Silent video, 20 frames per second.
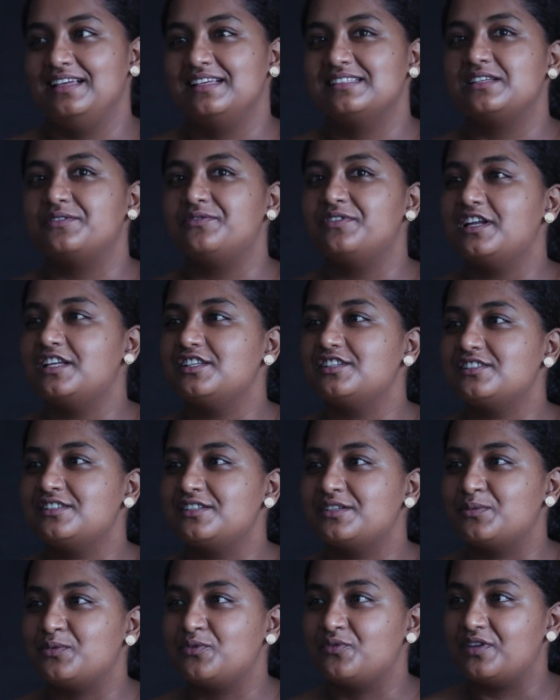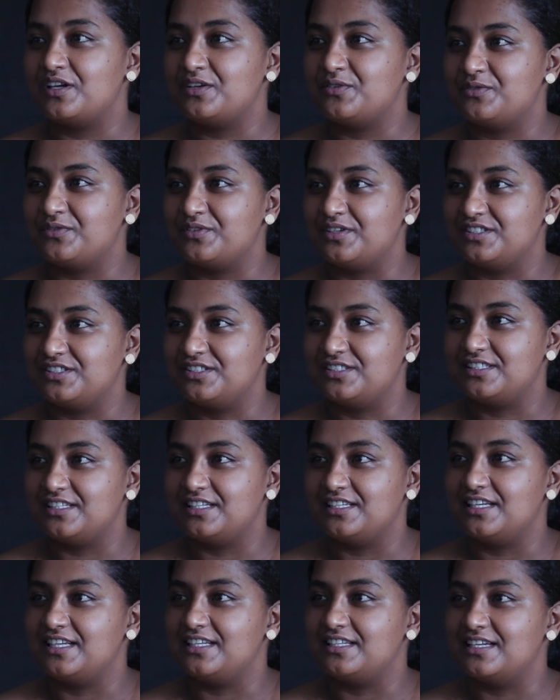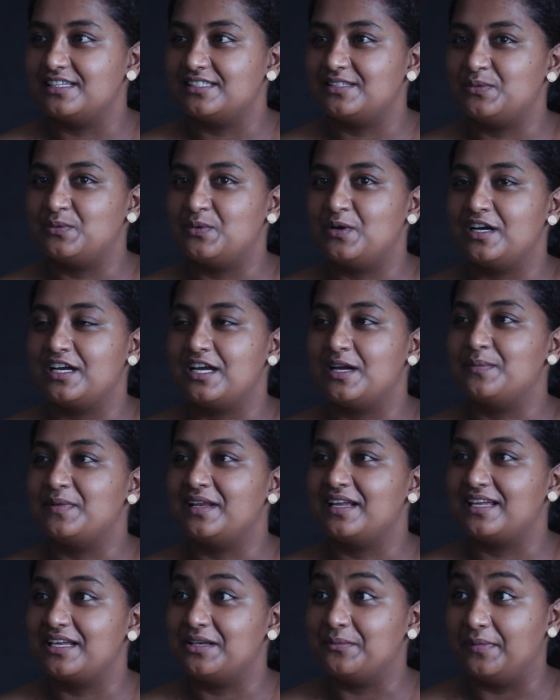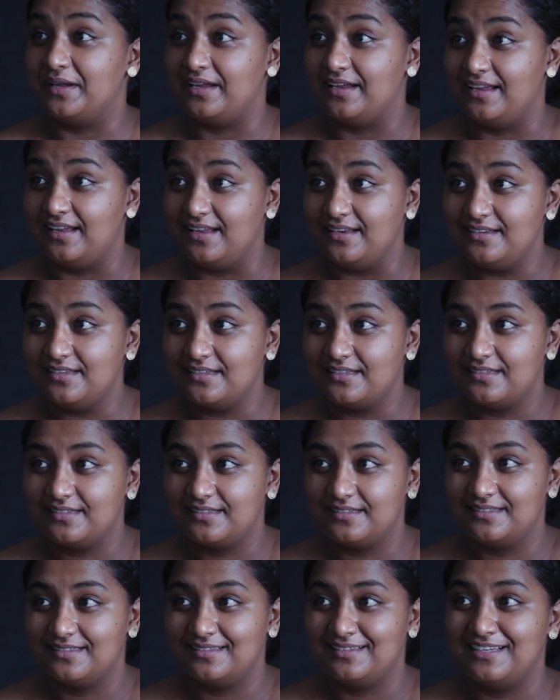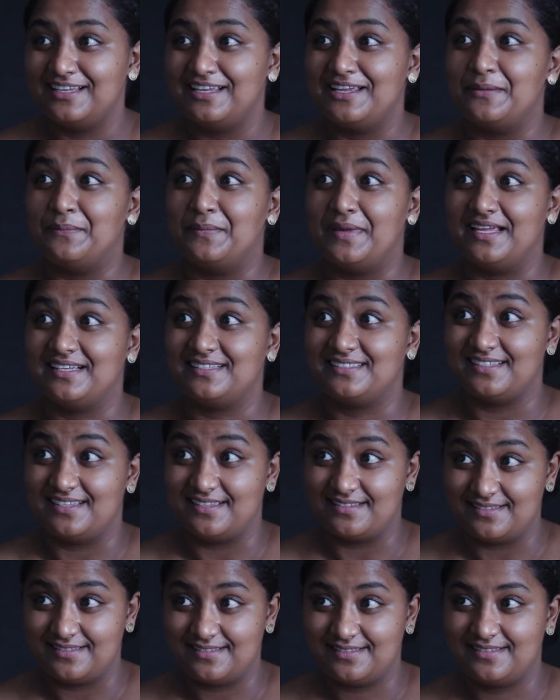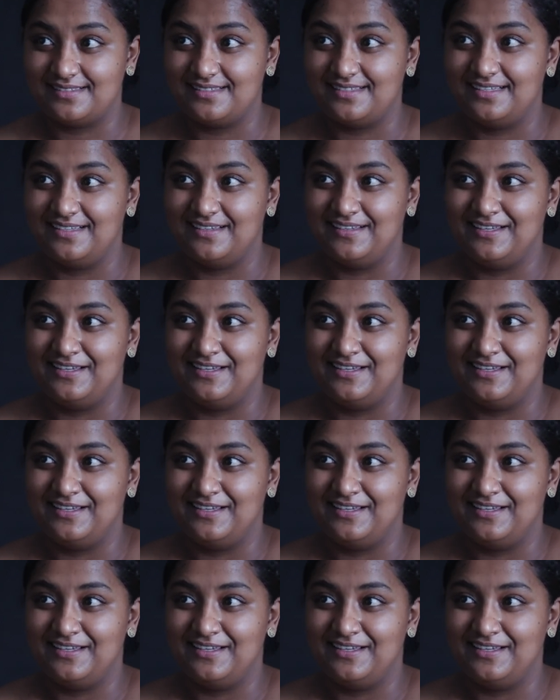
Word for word: Safina, just remove that fridge scene. It doesn't work. I'm like, in my head, it makes sense. Yeah.